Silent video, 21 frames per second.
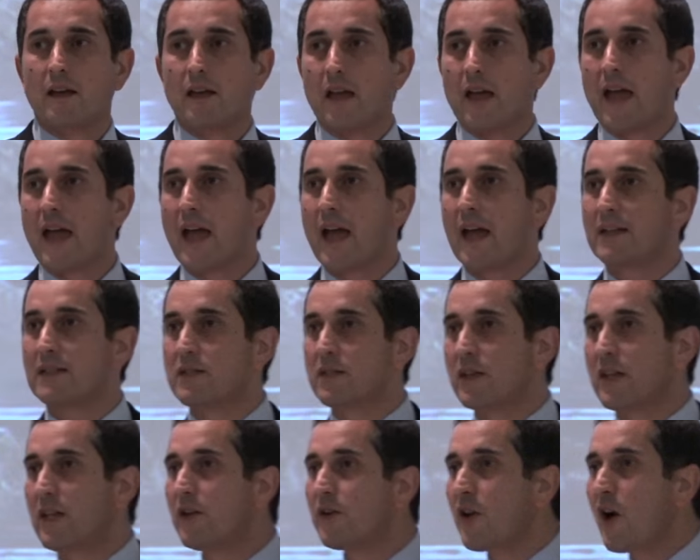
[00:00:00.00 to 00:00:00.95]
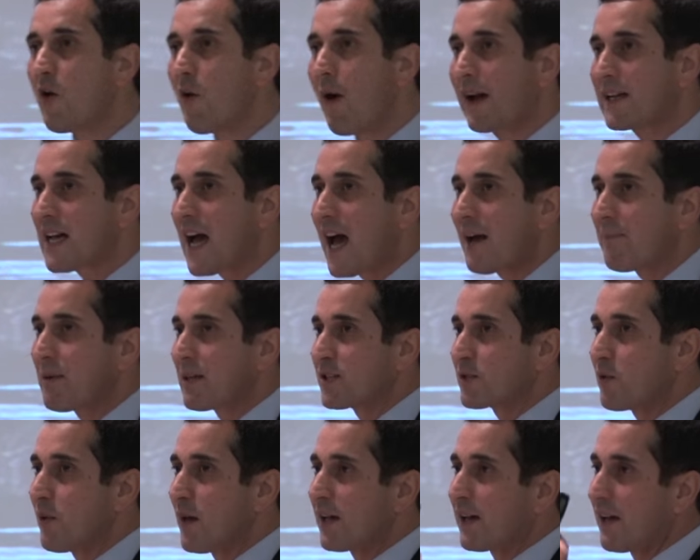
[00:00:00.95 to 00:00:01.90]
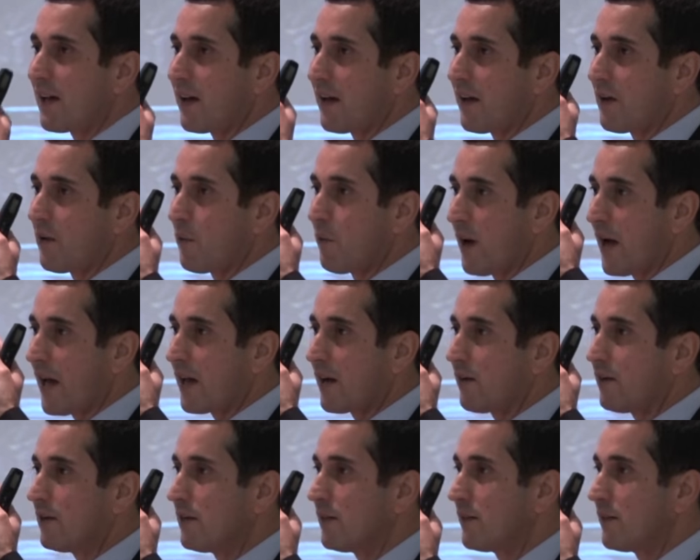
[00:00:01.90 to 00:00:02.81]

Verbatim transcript: and you know what happens when a whale